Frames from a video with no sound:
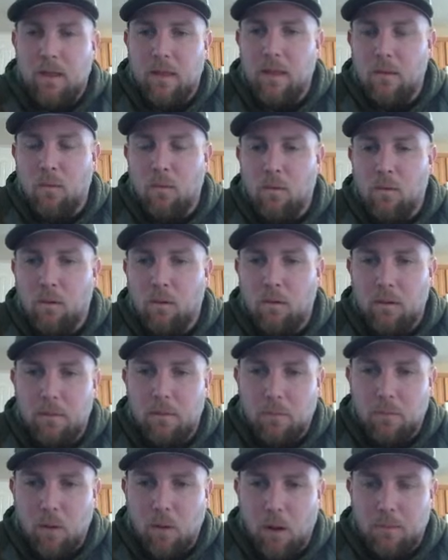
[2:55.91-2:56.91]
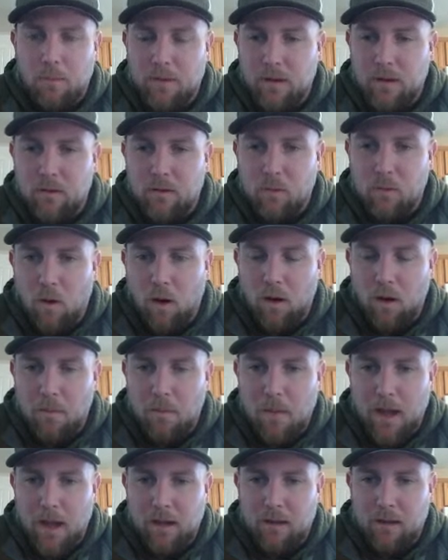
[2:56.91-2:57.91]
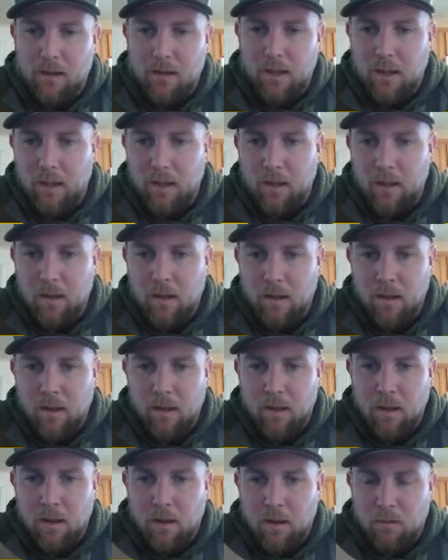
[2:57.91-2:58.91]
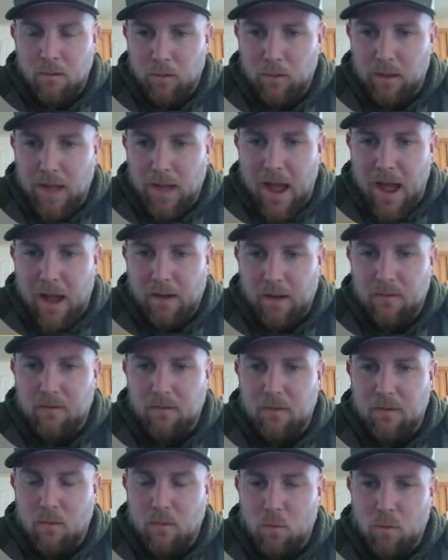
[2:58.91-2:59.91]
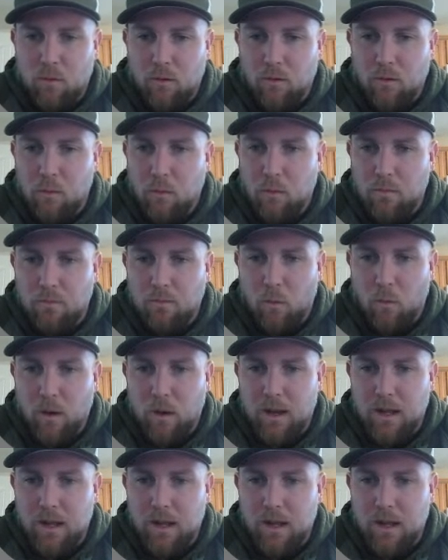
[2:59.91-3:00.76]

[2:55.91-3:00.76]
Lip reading: they will prompt it to automatically relax in order to avoid